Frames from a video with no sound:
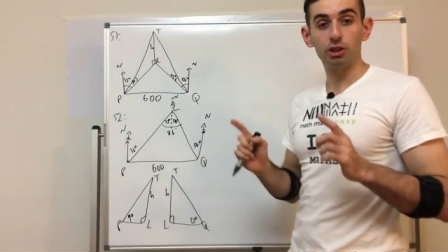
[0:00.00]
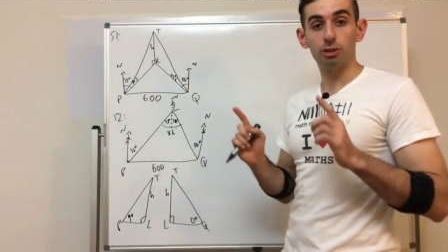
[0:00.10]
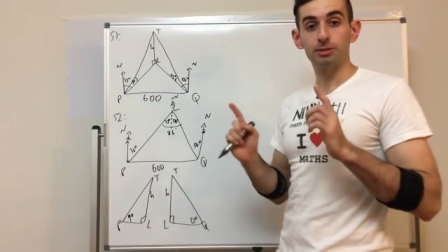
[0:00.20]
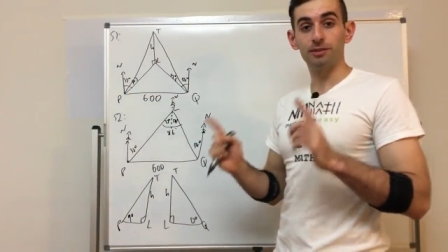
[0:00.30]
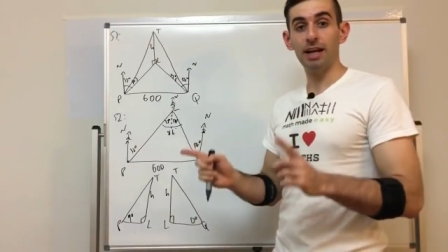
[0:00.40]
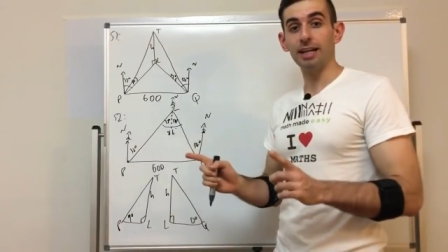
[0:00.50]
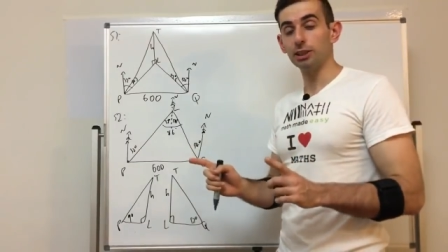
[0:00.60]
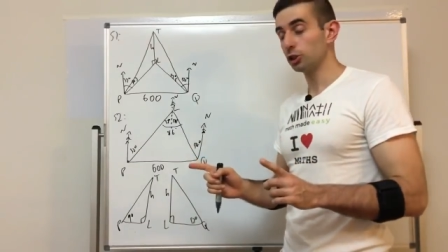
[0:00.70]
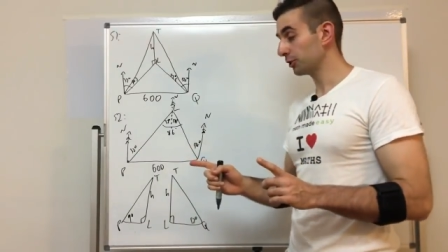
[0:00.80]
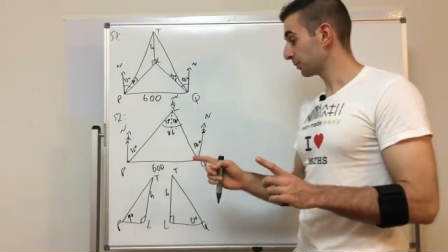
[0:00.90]
in terms of
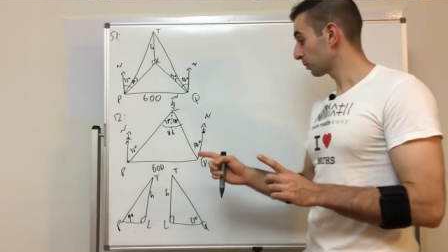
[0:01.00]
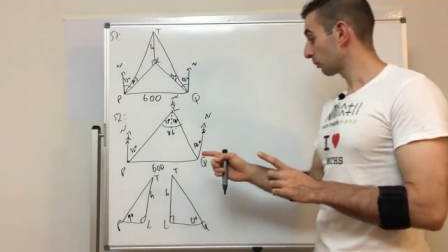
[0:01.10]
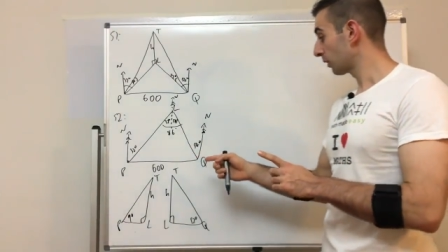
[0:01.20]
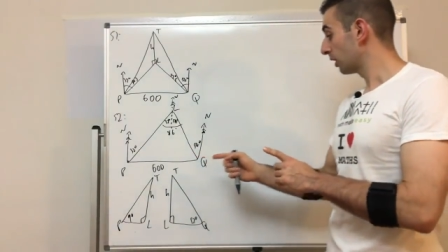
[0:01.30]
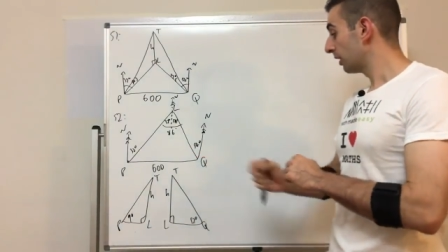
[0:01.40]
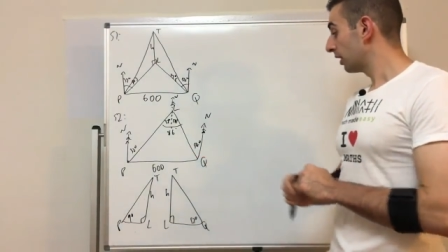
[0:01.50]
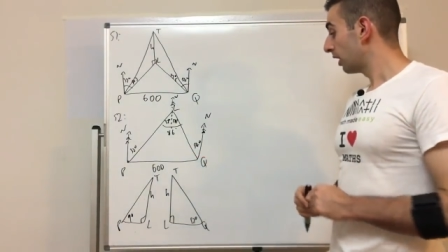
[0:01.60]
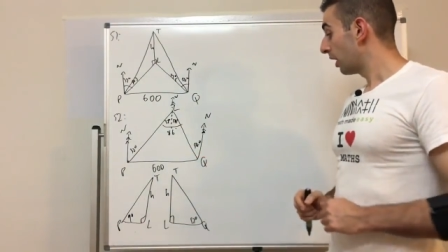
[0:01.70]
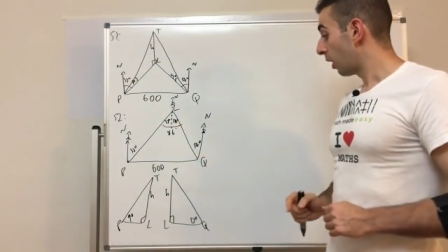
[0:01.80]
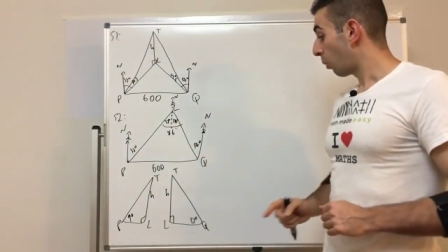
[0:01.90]
H.
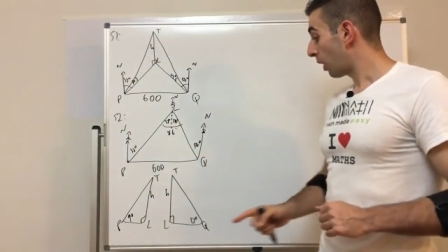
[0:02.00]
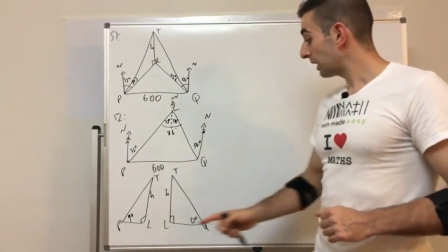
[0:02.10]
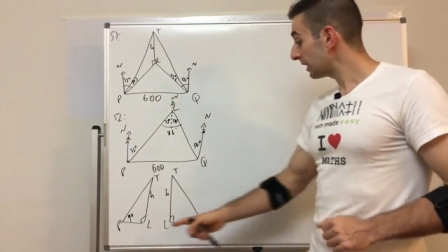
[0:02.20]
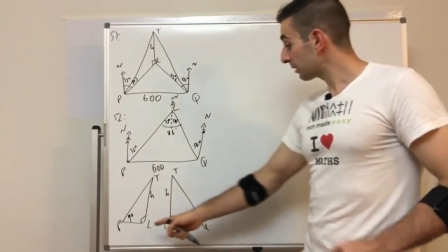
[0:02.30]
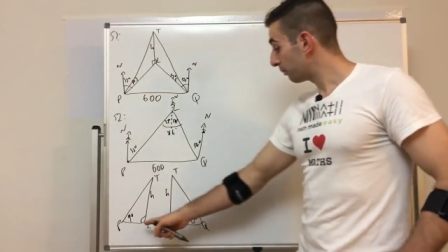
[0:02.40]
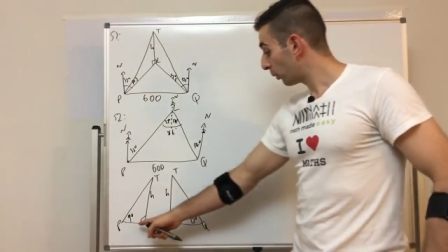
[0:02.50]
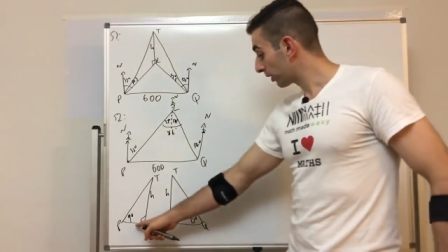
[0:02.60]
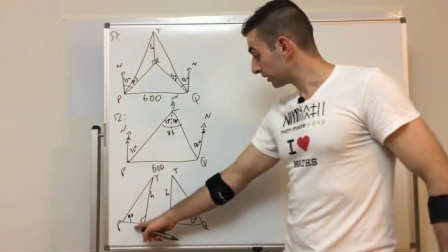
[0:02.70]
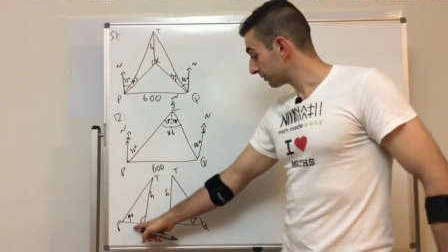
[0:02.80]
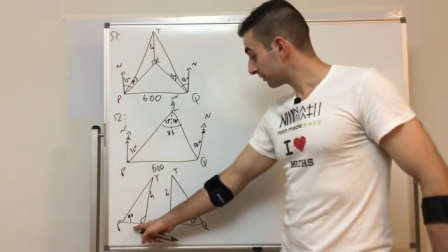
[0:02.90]
And why is that
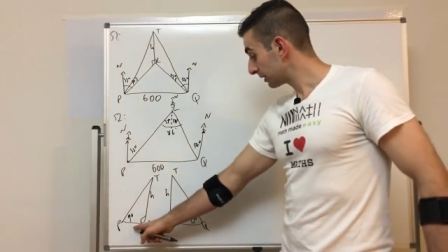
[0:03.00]
important?